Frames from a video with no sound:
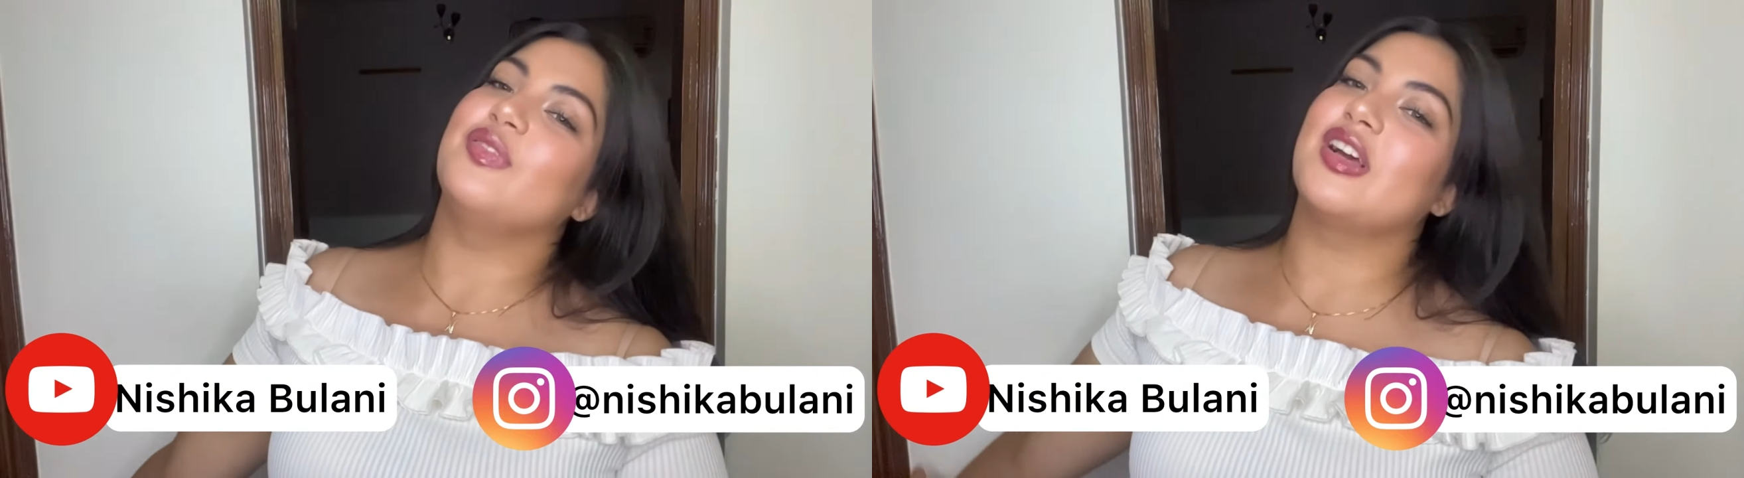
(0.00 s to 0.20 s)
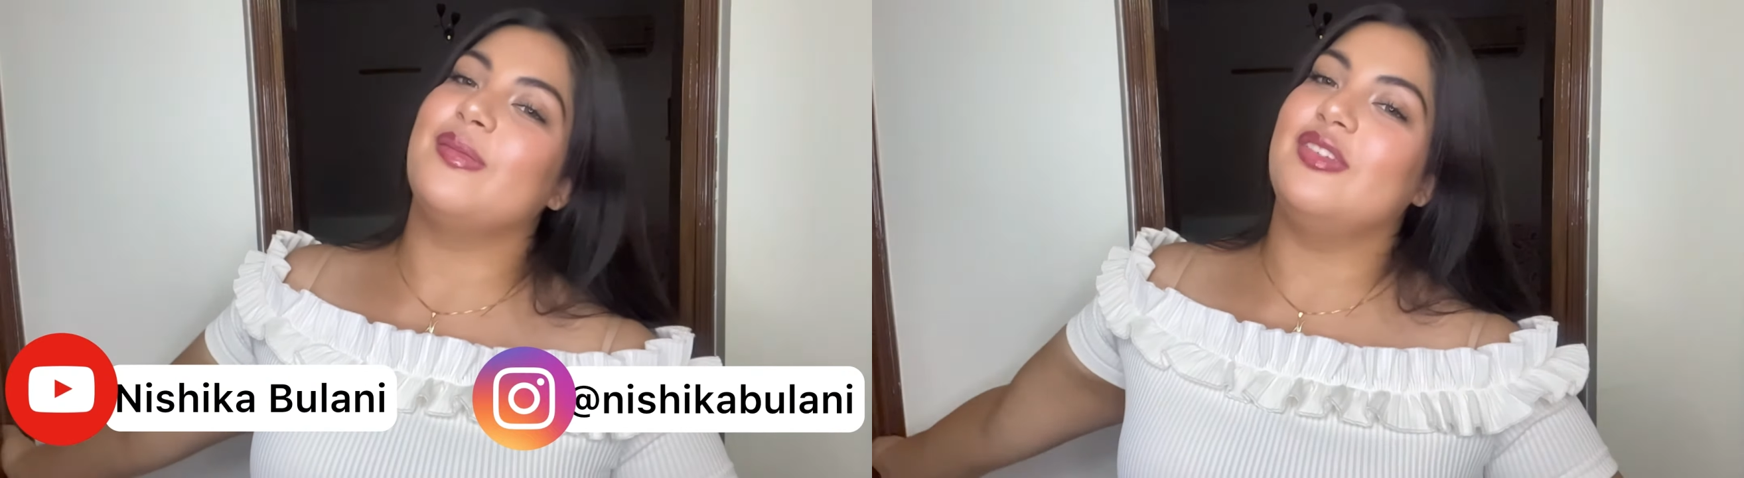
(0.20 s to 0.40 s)

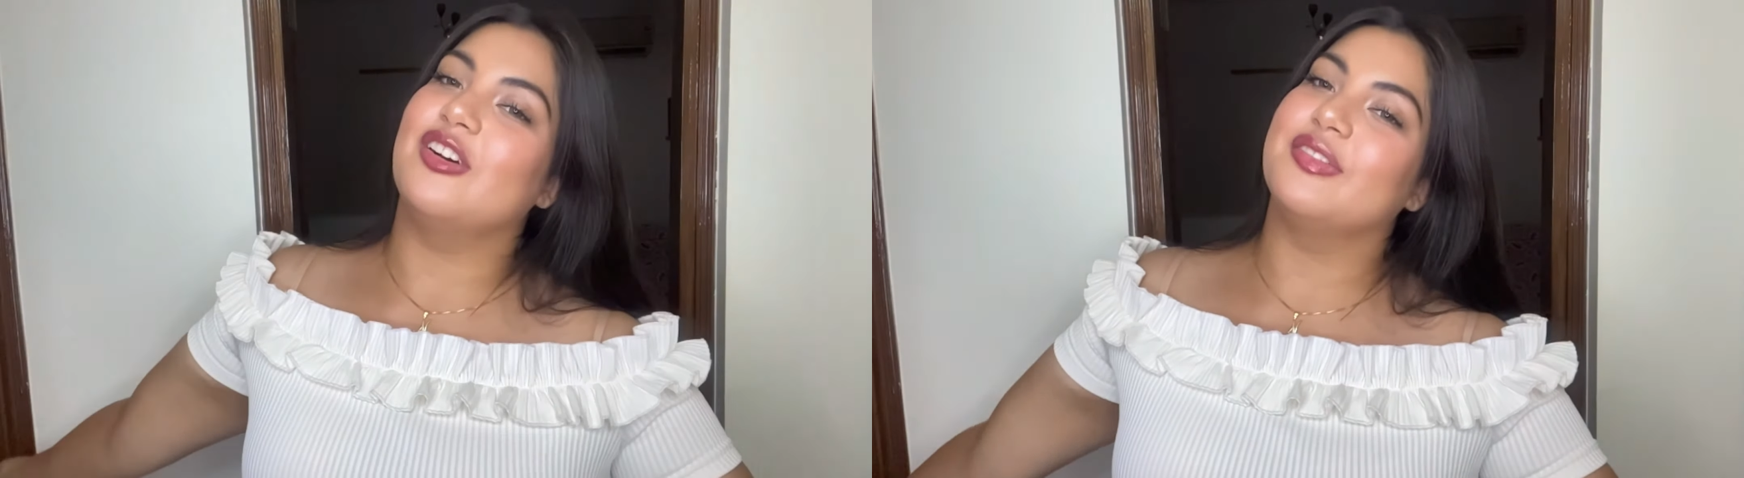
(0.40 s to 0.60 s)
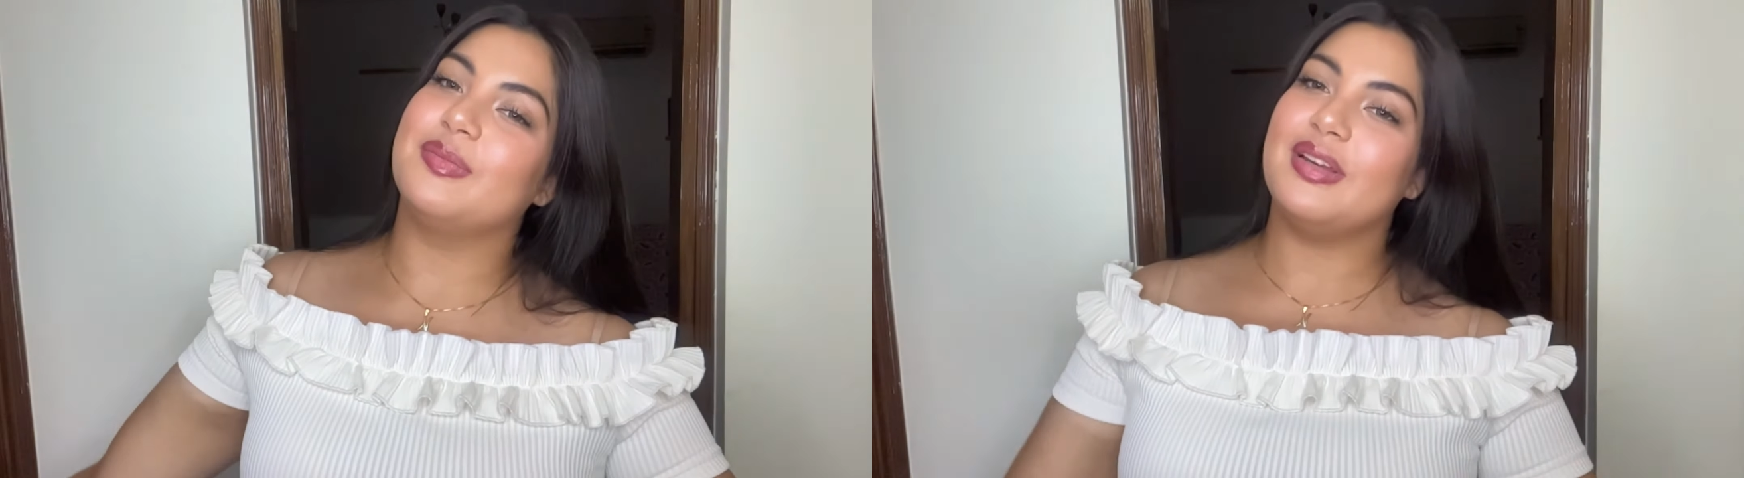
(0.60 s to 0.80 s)
you come
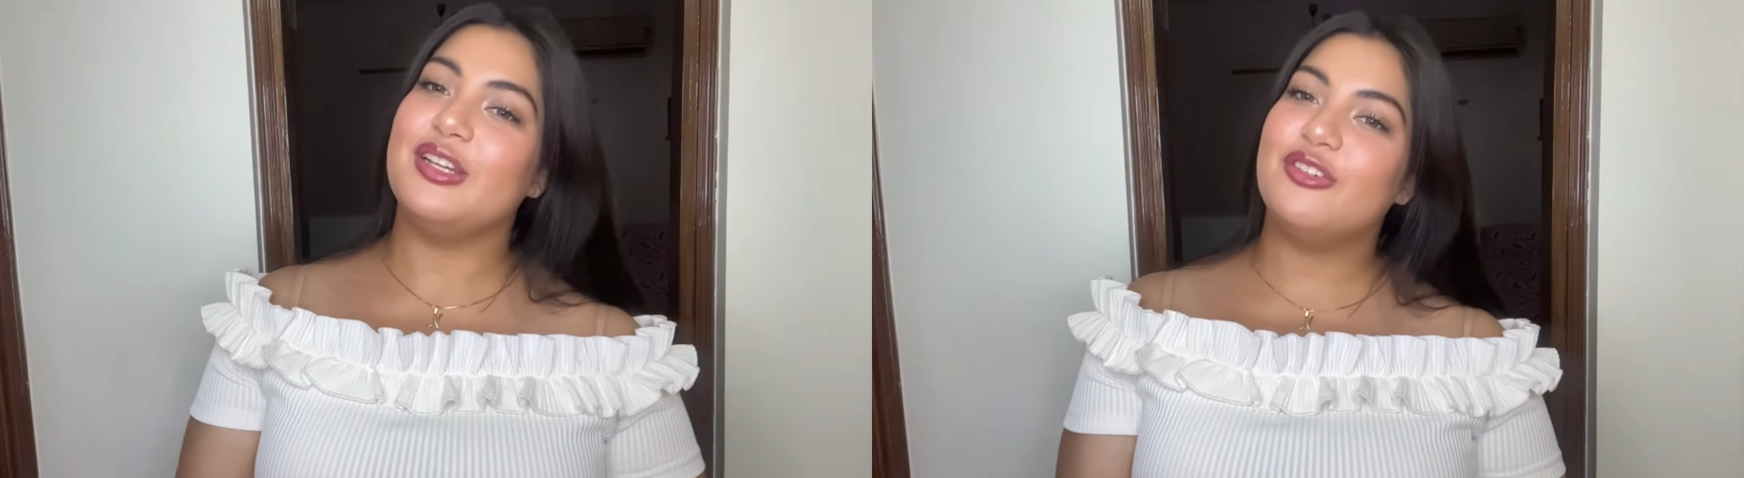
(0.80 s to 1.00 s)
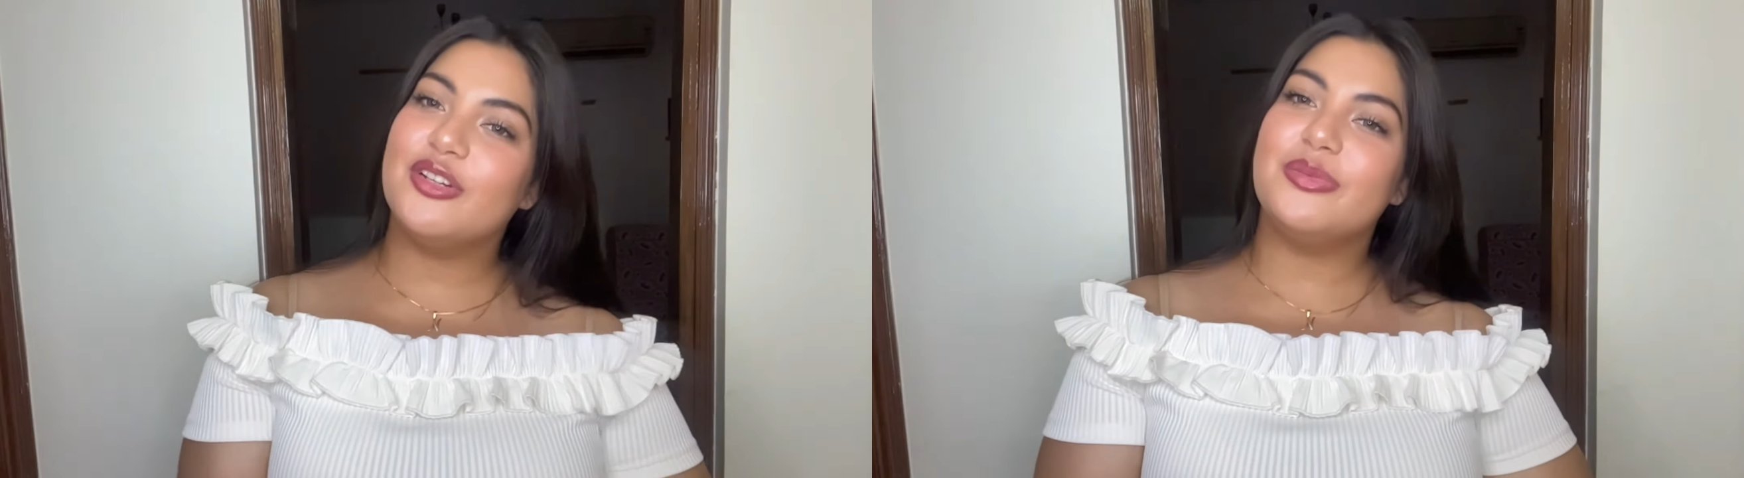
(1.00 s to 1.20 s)
along with my
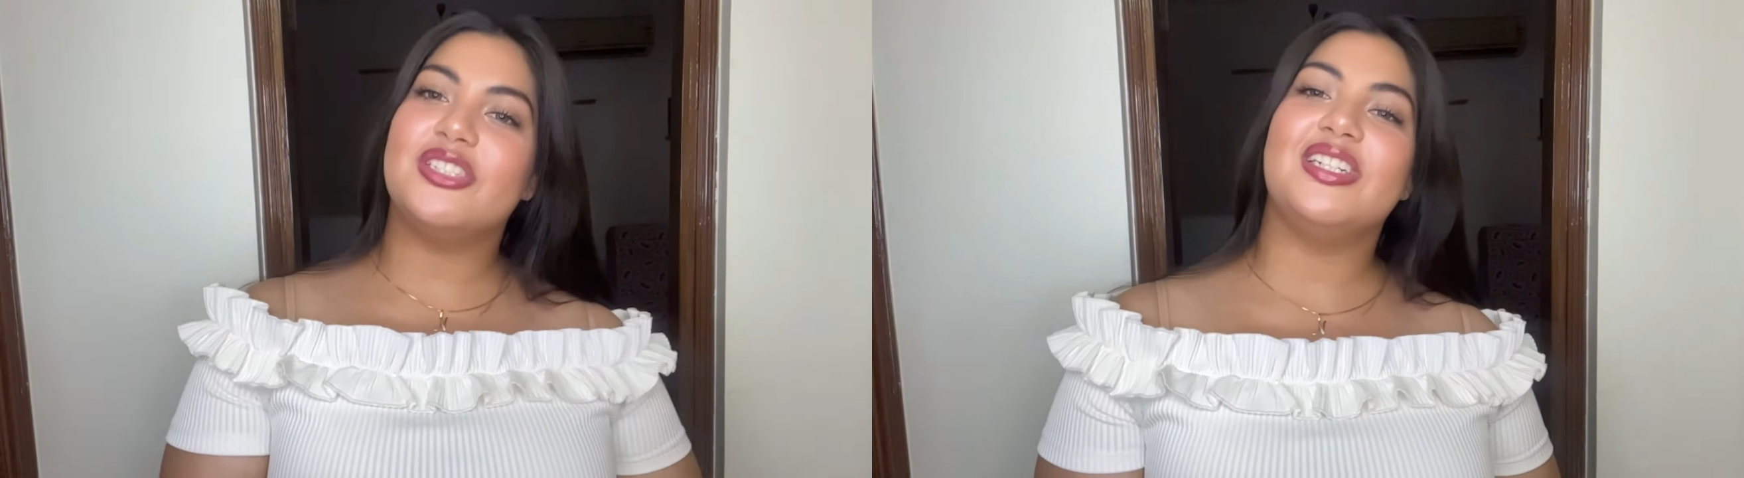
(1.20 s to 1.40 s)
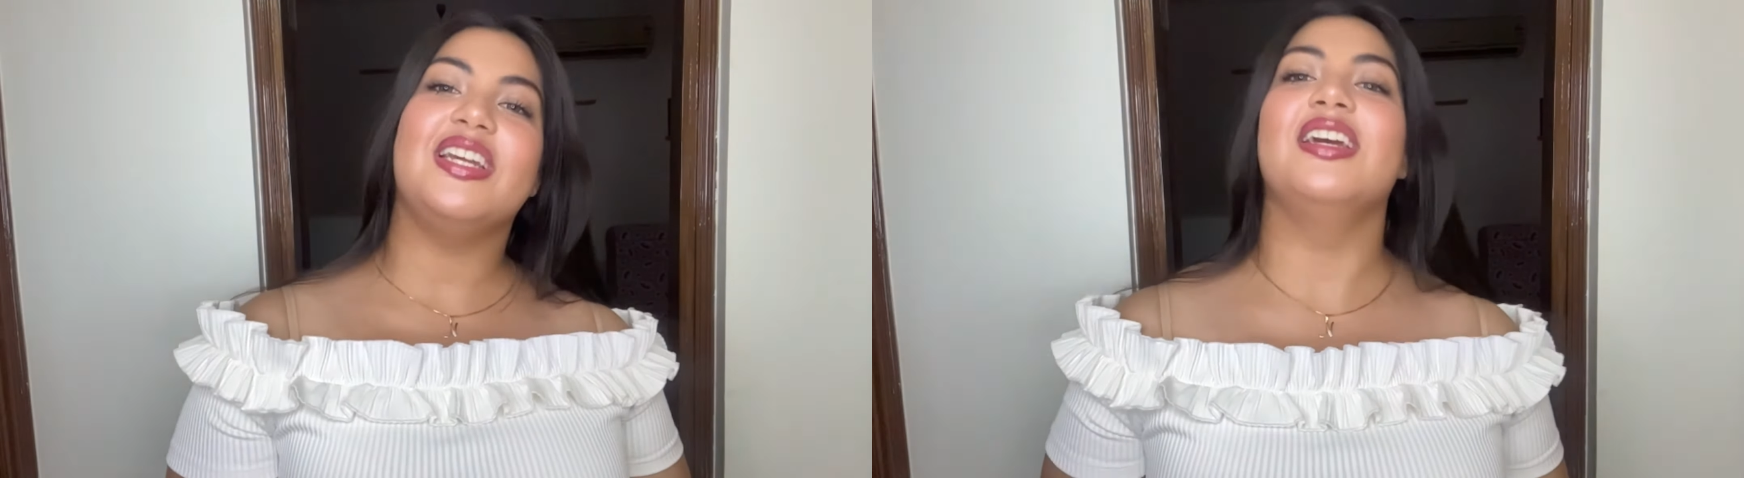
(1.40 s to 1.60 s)
YouTube
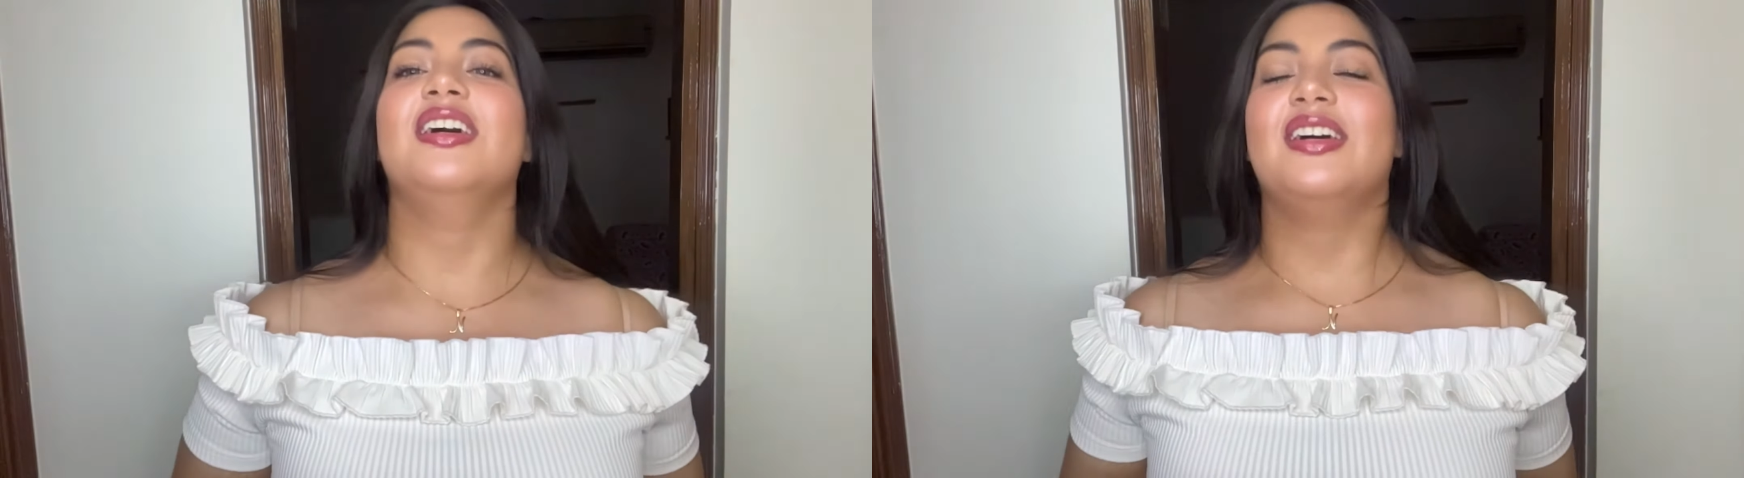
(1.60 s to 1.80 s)
journey.